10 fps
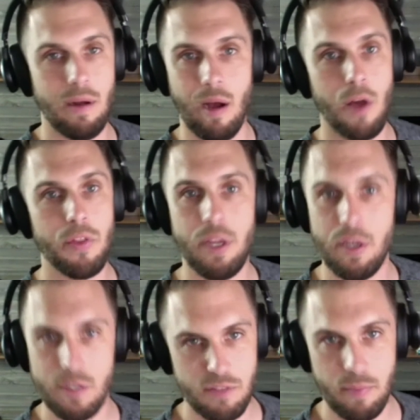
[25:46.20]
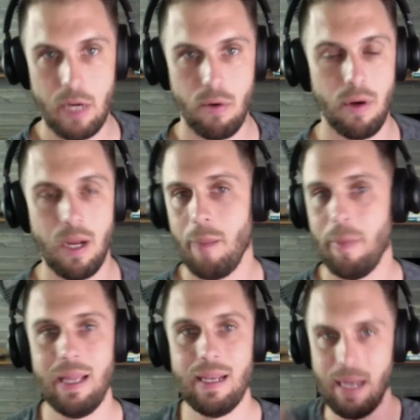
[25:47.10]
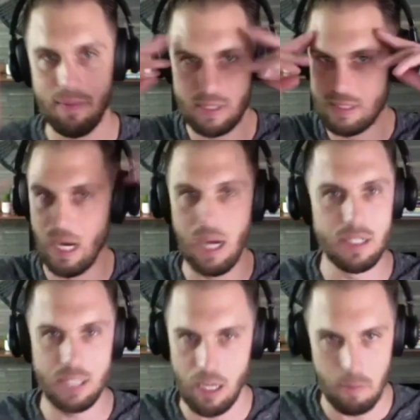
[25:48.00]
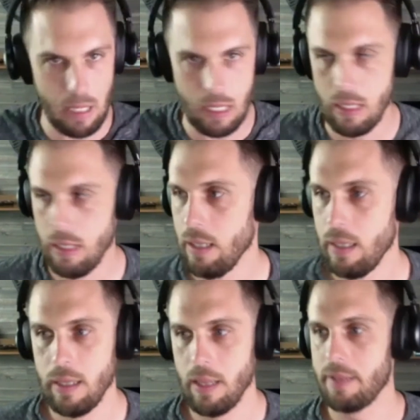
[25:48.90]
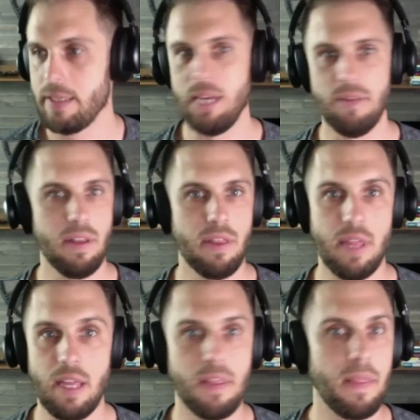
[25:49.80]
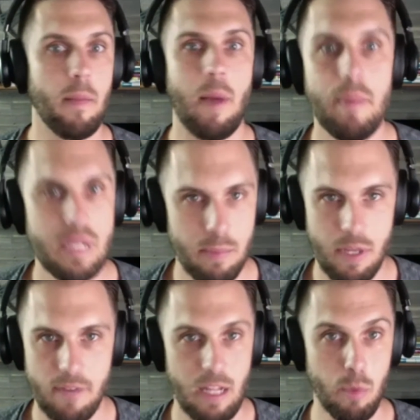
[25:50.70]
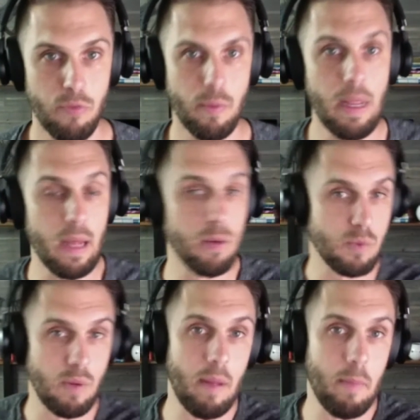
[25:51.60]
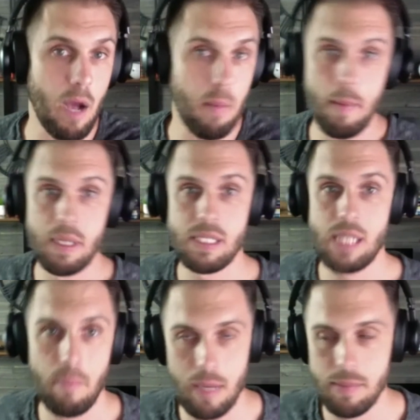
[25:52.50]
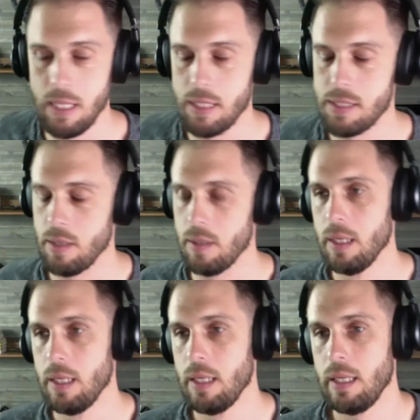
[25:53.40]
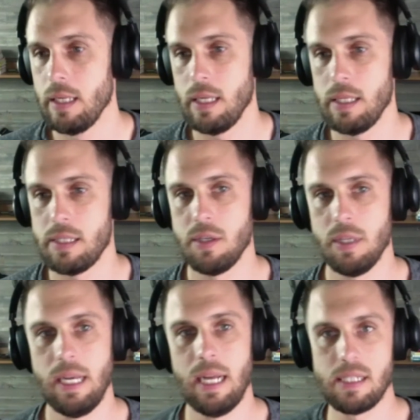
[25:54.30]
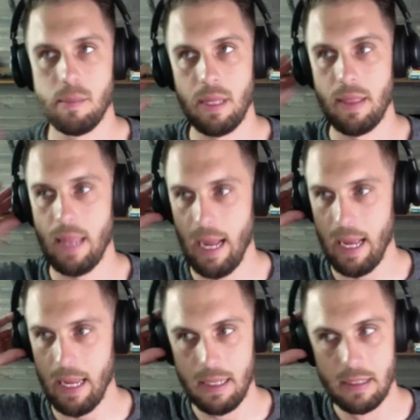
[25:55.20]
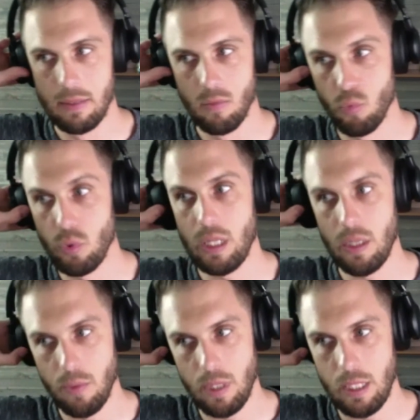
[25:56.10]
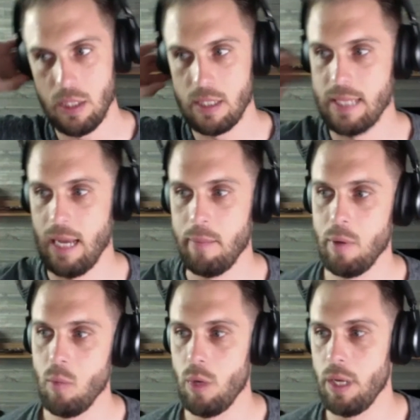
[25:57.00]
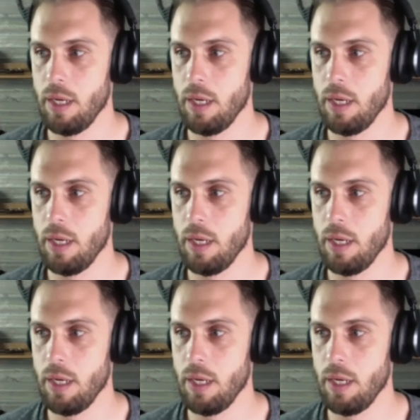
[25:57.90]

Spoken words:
the years of me growing up, it never dawned on me to even think that there might be something available for me. That was what my mom and my stepmom did. So it's certainly not something that I really, really looked at. But what